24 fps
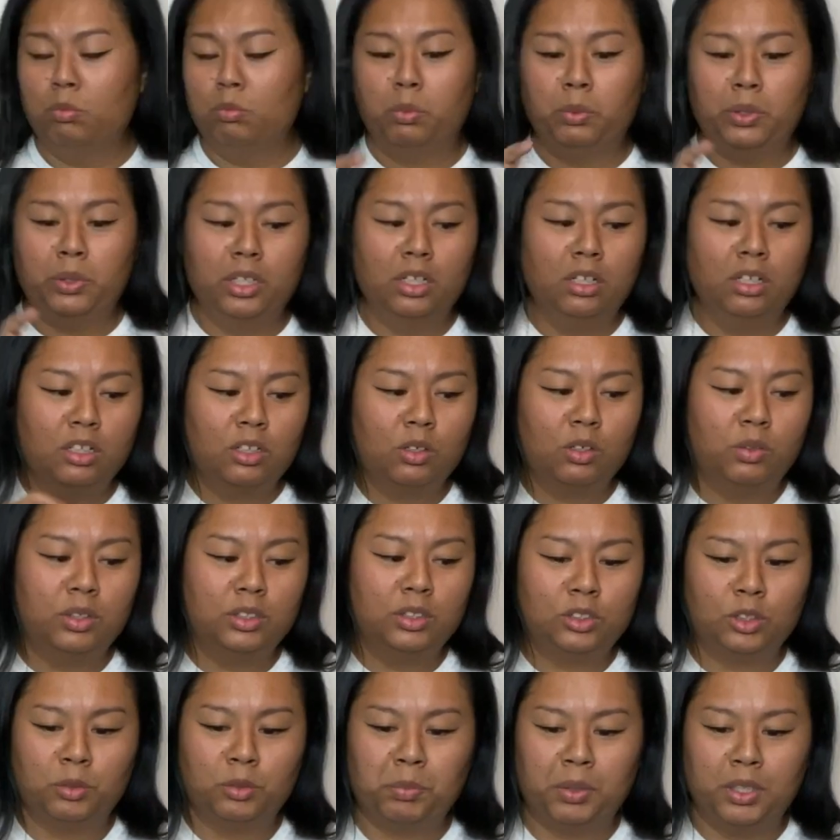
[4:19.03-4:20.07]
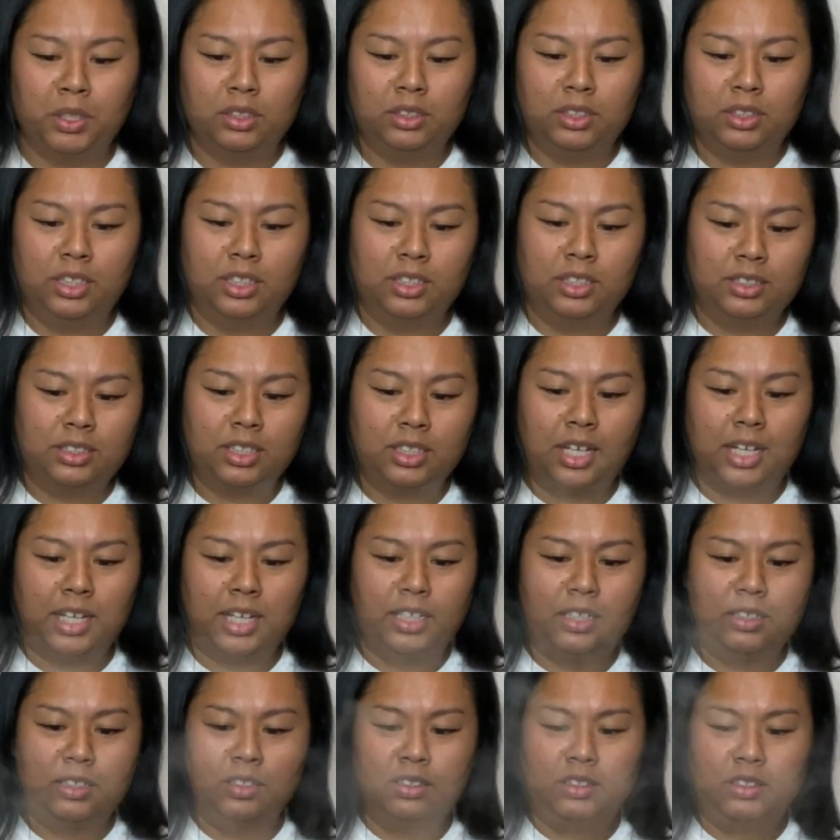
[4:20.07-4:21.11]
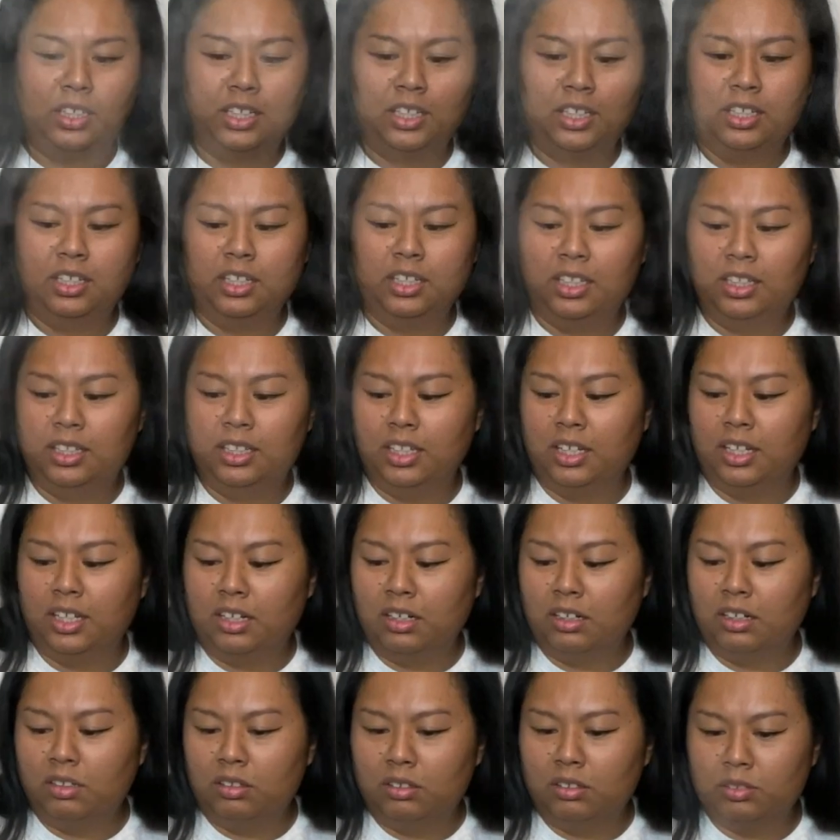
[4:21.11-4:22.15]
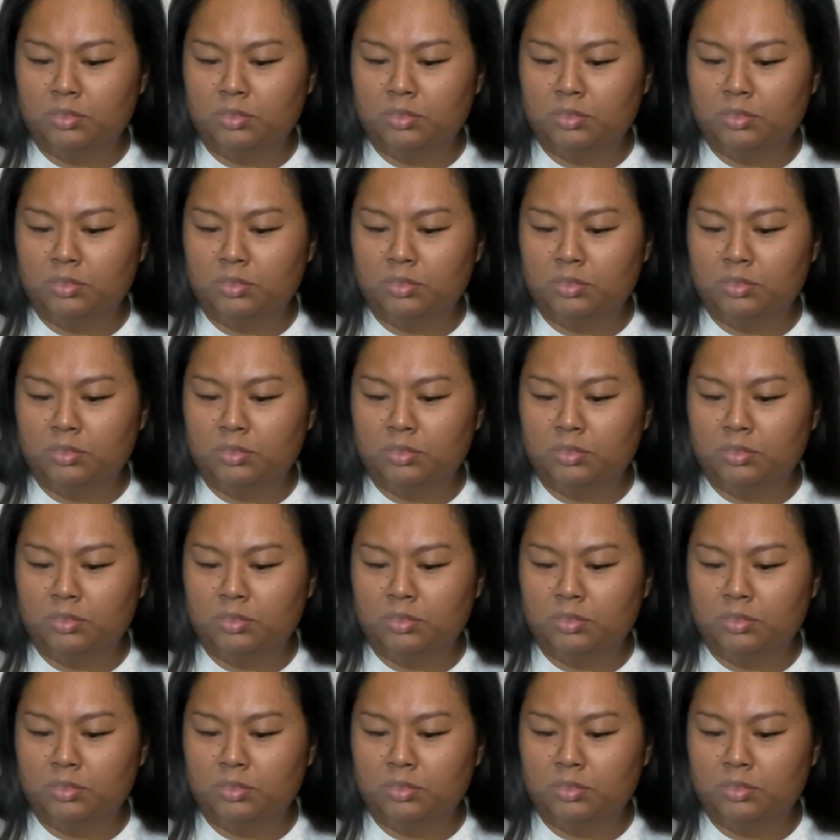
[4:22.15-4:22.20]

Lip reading: We are going to put the entire thing in there